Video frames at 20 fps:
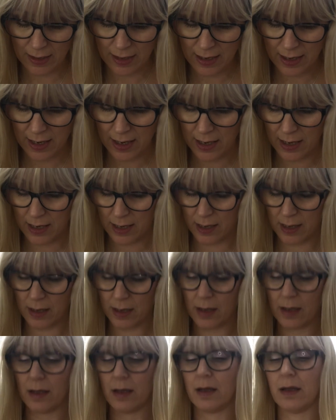a
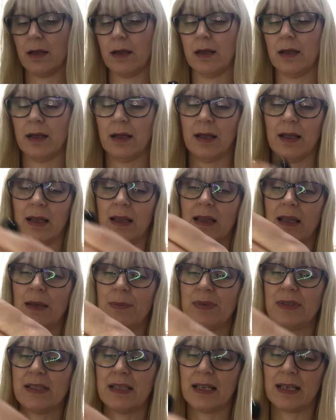
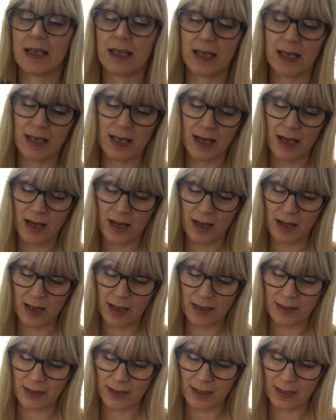lipstick here.
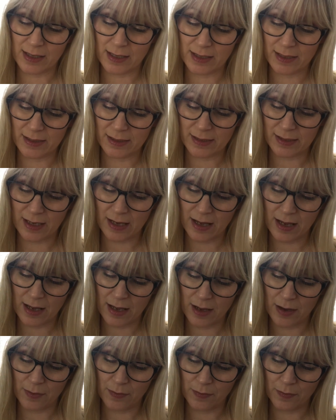It is,
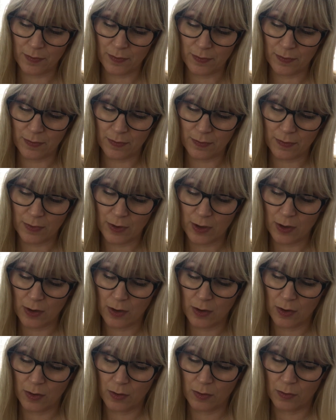um,
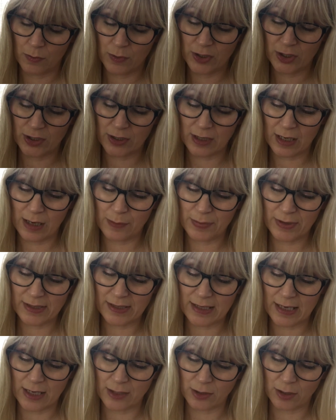which type
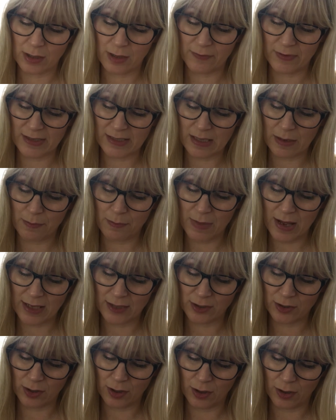is it? I don't know if it's a
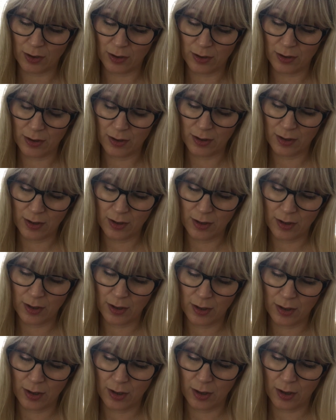matte or,
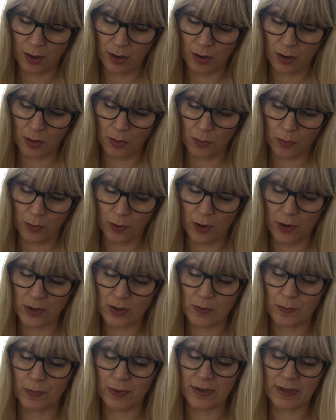or
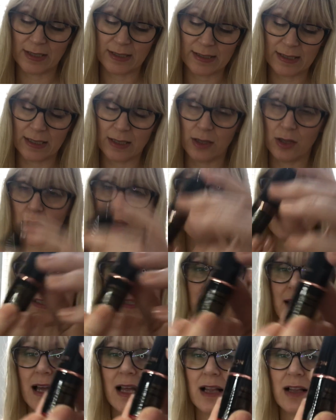what, but it's in
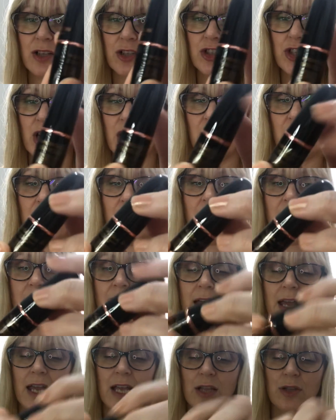Nostalgia.
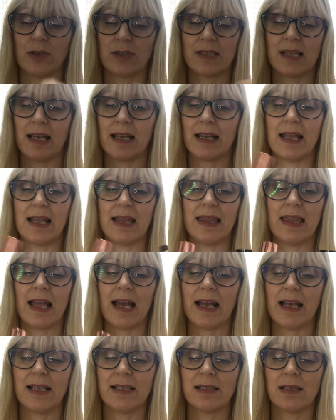It looks a
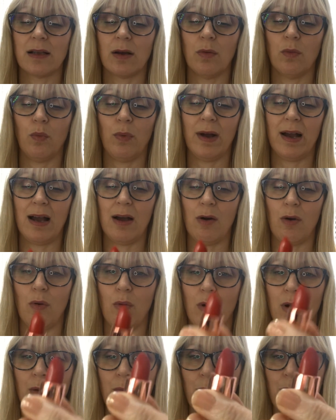nice,
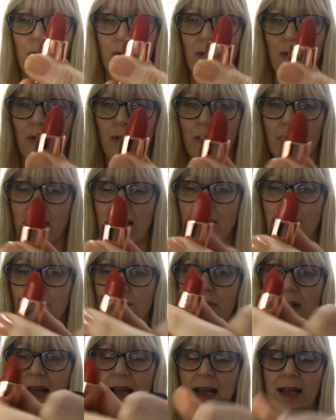wow, bright
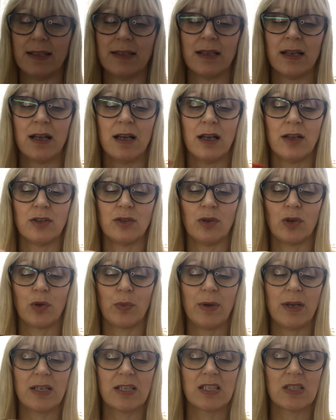red. Do a
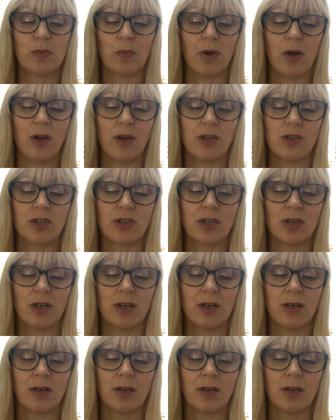quick swatch